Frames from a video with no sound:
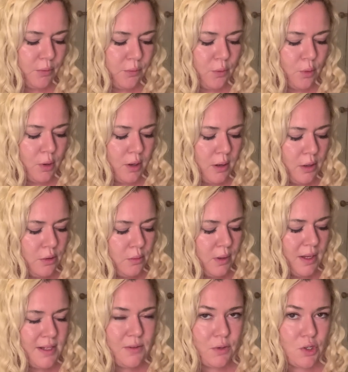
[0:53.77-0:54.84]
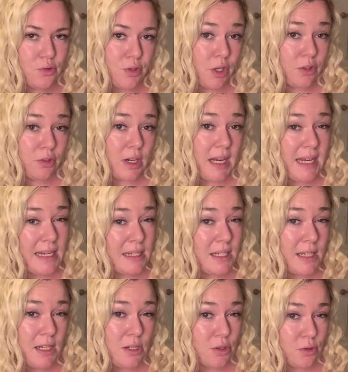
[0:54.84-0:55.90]
For individuals under
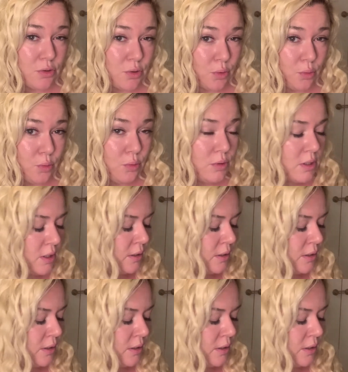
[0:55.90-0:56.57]
18 years old,